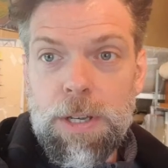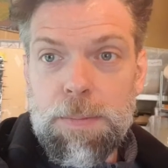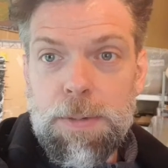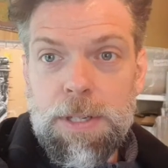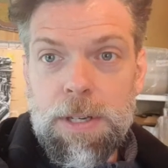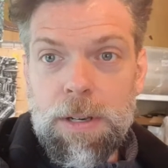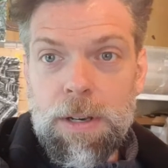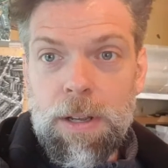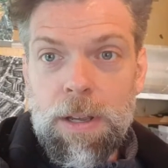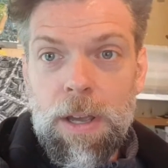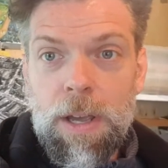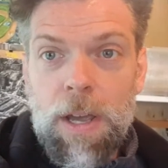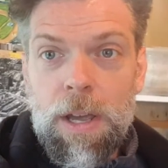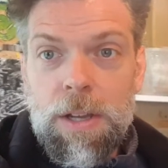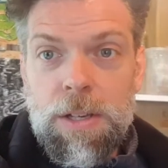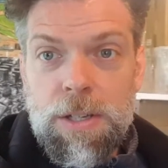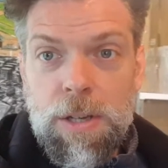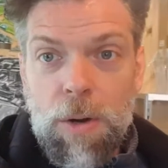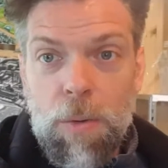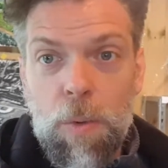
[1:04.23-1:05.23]
Gibson.
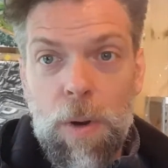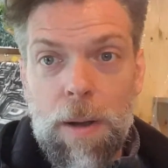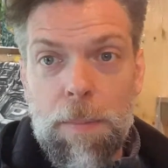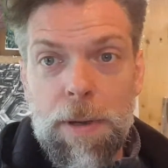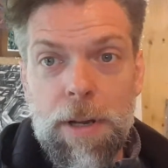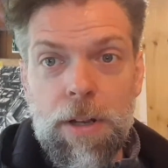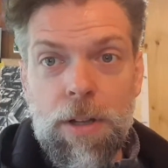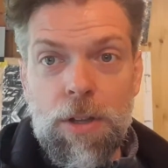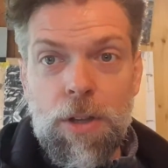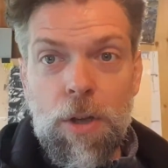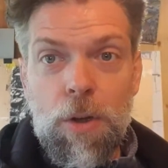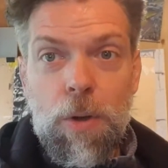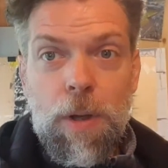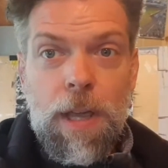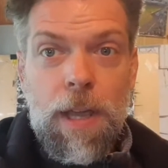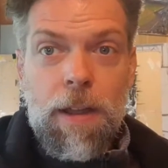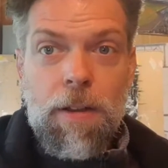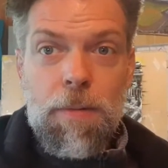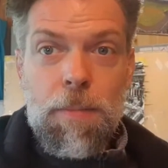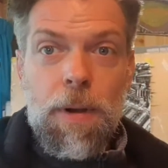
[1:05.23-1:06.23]
So what I'm going to do
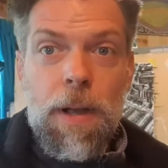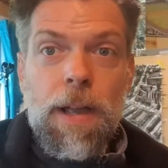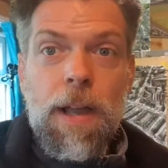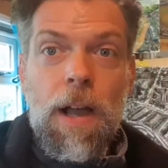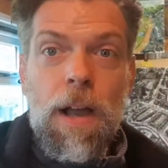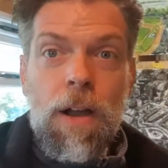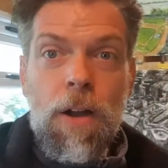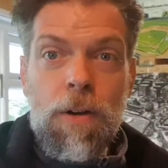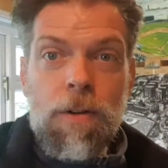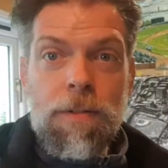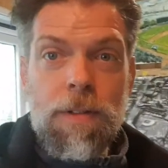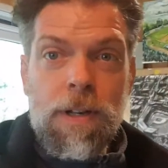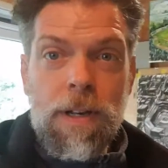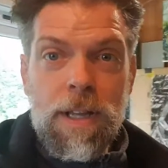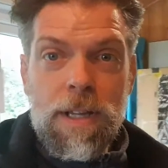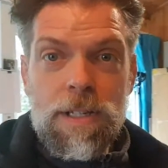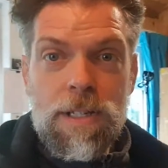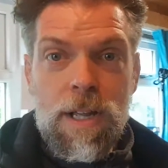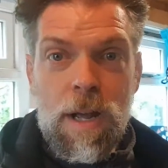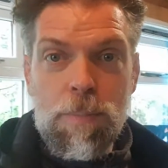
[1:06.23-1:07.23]
here in my hut over the
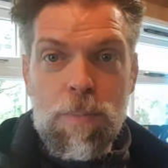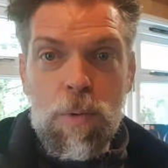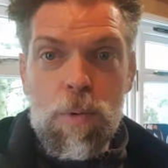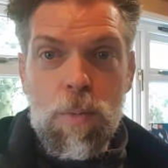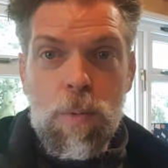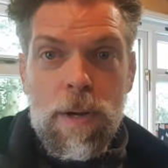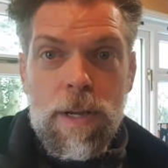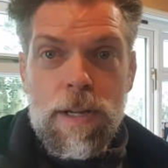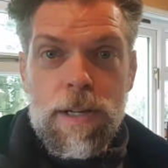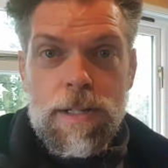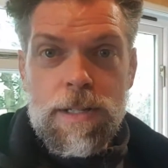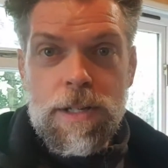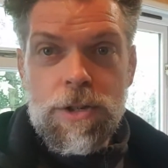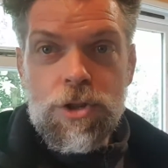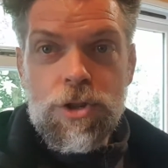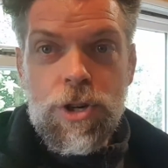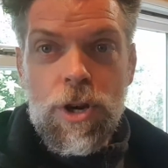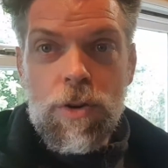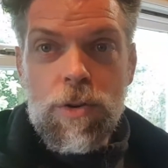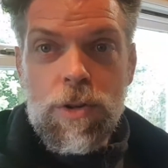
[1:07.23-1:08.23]
next couple of weeks is
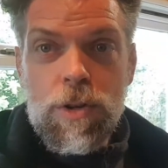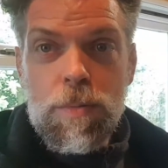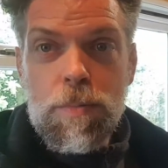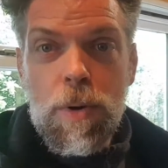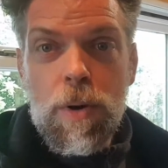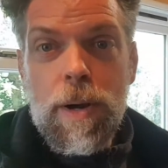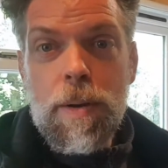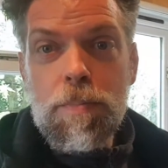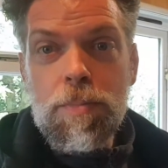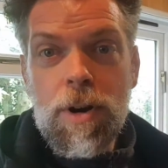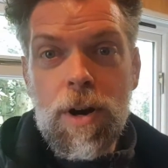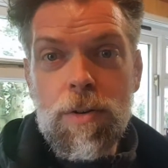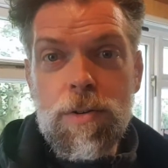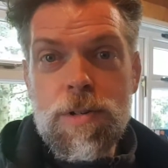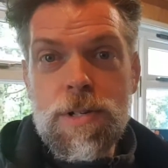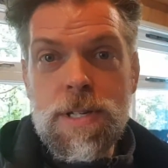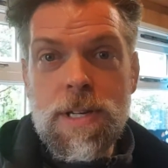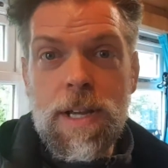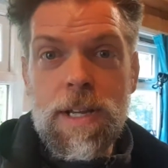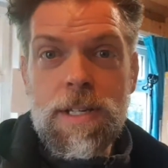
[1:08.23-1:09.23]
show you my
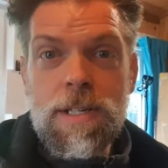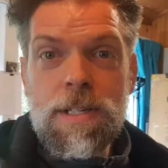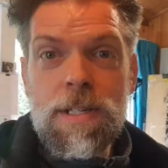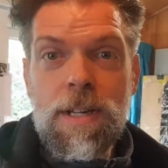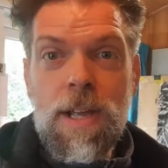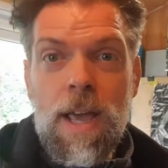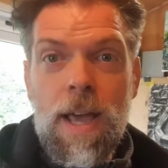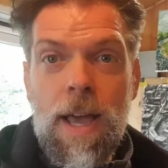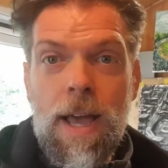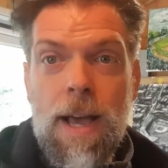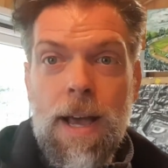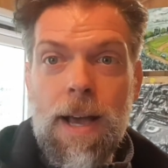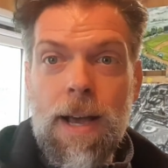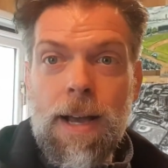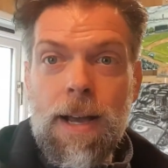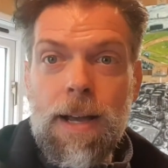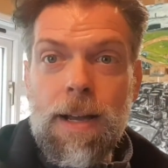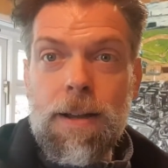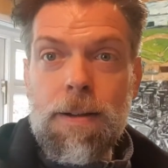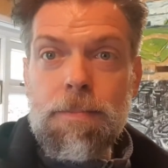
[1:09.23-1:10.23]
process
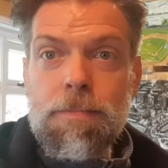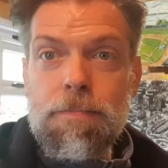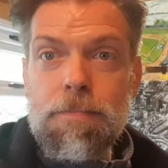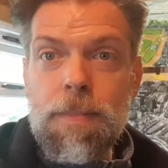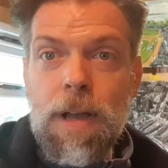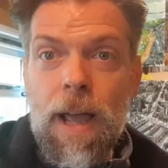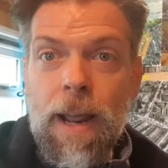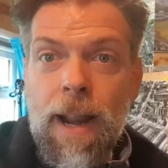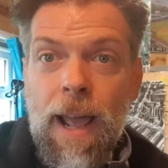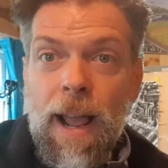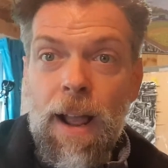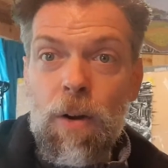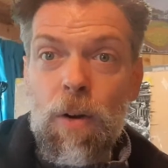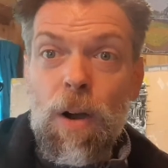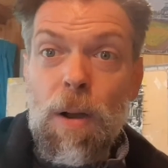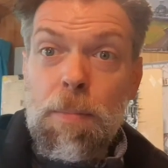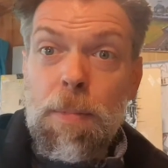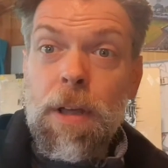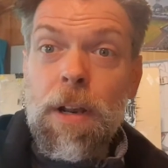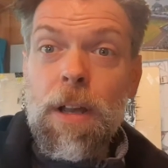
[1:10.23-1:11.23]
and how
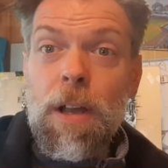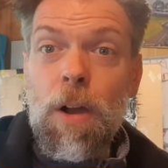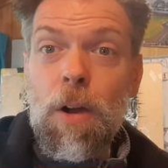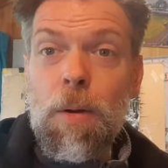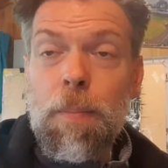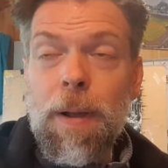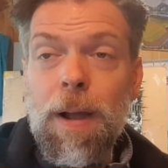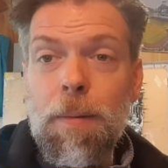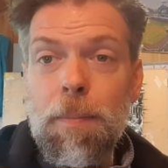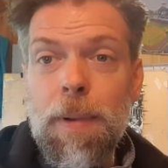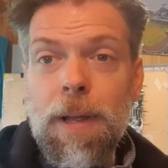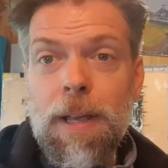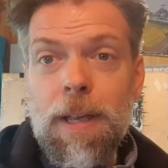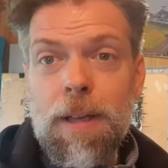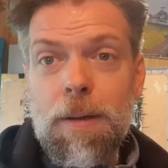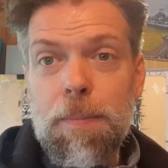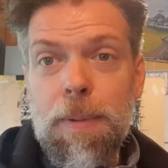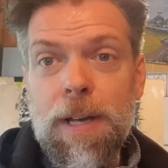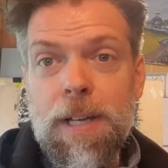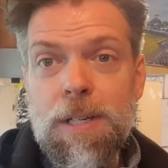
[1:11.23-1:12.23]
I'm going to go about making
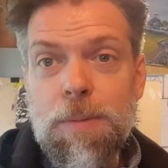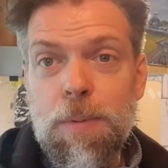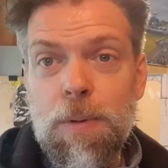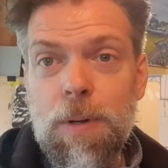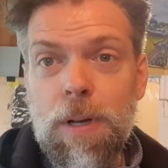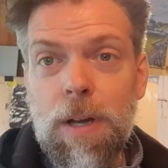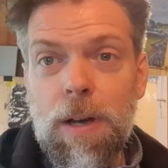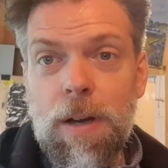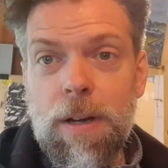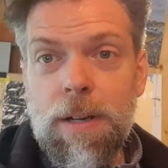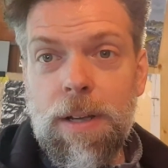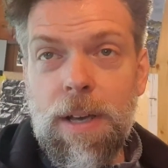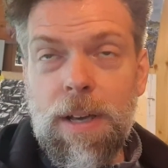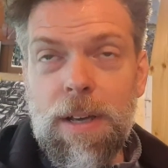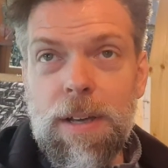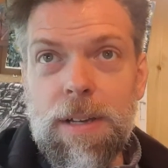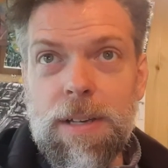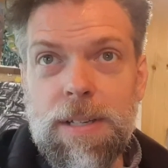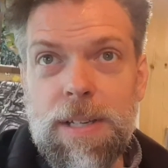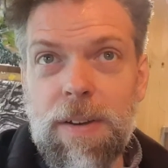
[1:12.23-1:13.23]
a baseball card.
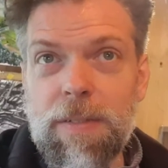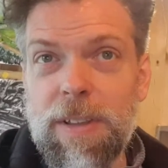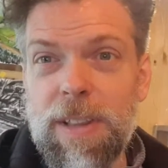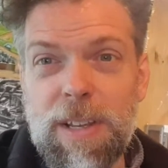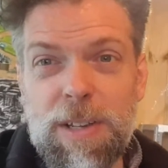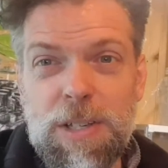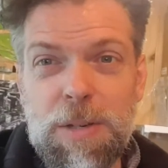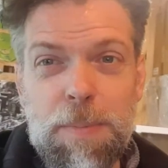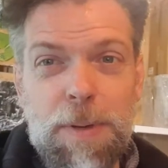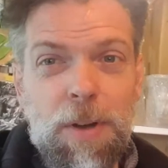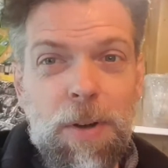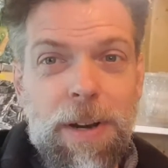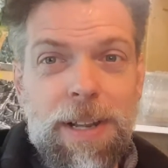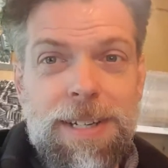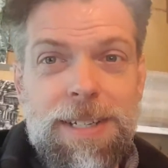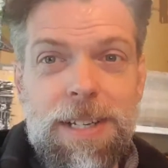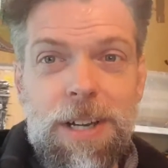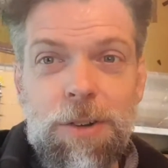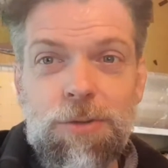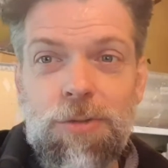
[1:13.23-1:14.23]
Something that, to be
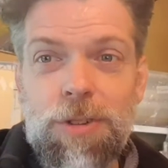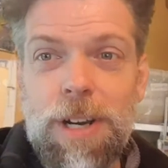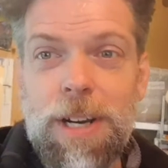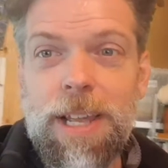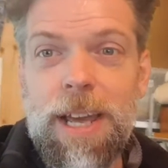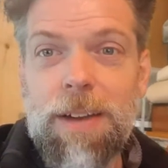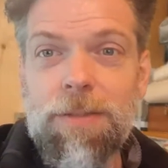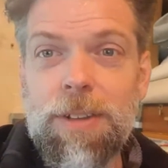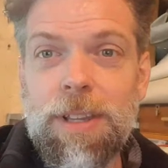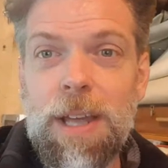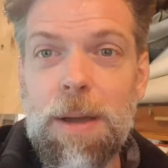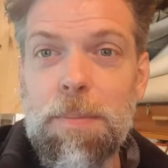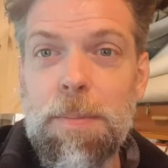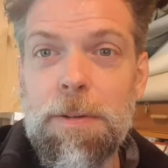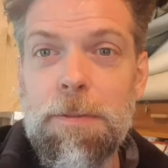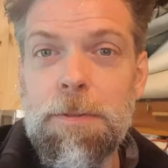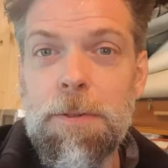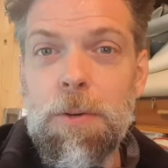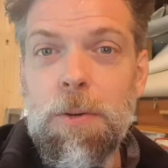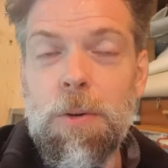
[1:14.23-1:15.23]
honest, I really haven't done
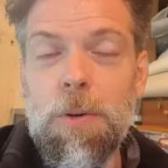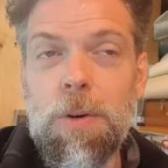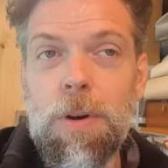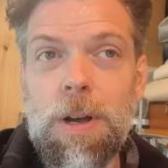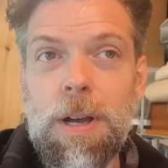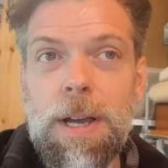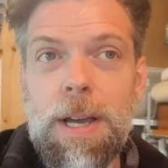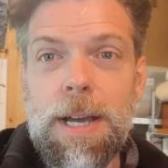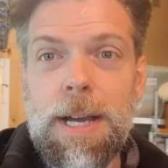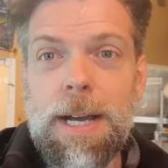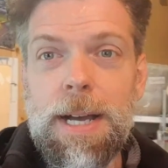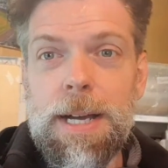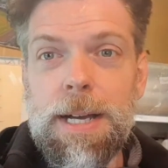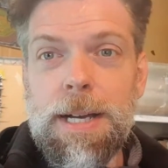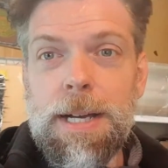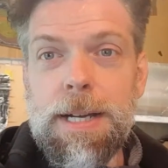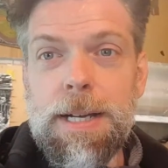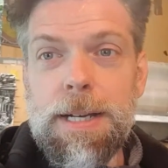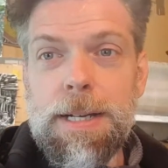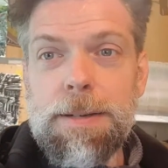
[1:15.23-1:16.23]
before
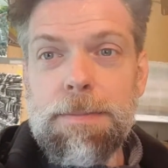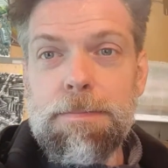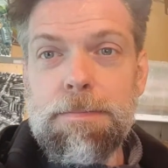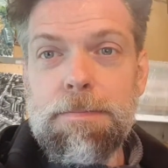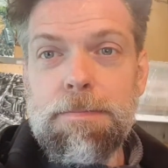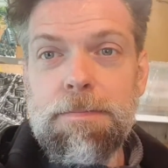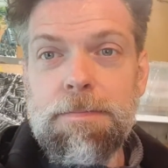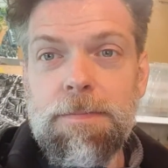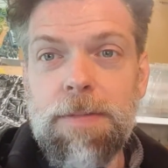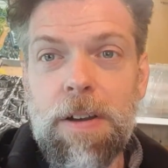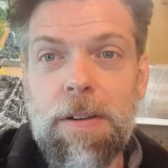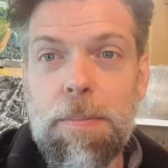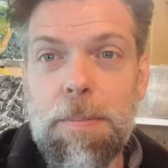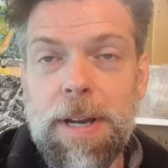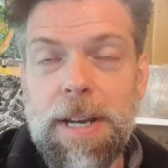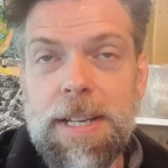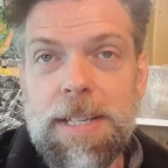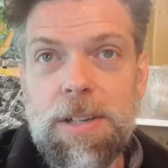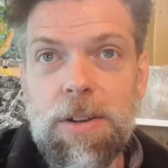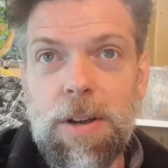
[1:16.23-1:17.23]
very
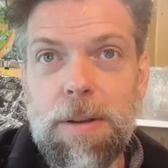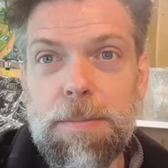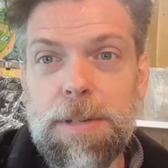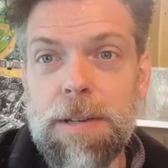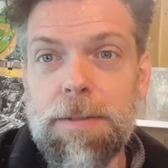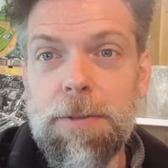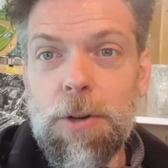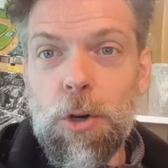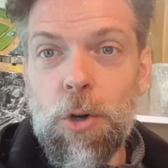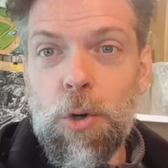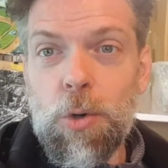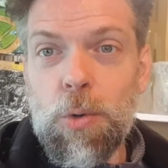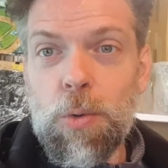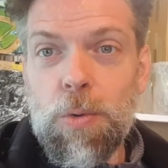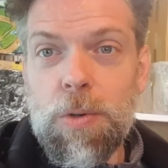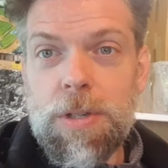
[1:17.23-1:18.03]
many times, if at all.